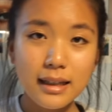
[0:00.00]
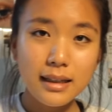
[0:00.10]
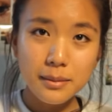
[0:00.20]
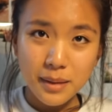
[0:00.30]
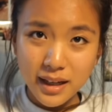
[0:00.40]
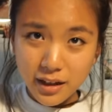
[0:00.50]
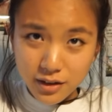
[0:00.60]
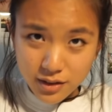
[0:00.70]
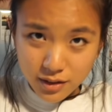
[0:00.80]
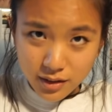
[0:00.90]
Um, my hair
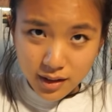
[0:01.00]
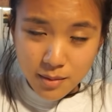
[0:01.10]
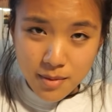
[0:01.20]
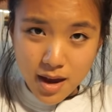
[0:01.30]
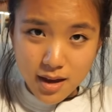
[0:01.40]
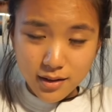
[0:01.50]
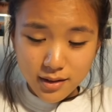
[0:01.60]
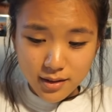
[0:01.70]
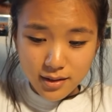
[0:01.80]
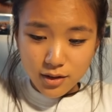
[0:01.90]
still looks like a mess,
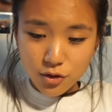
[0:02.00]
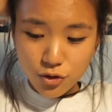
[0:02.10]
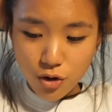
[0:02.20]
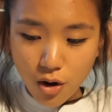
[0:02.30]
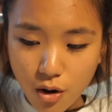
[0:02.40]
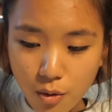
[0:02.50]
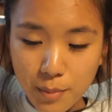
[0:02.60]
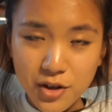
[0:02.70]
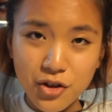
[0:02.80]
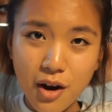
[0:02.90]
so I'm
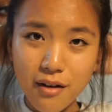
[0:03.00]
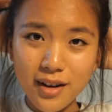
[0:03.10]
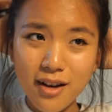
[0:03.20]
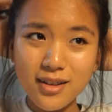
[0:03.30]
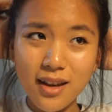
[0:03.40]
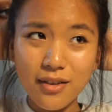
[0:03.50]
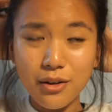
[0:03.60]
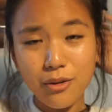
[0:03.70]
gonna shower right now because I feel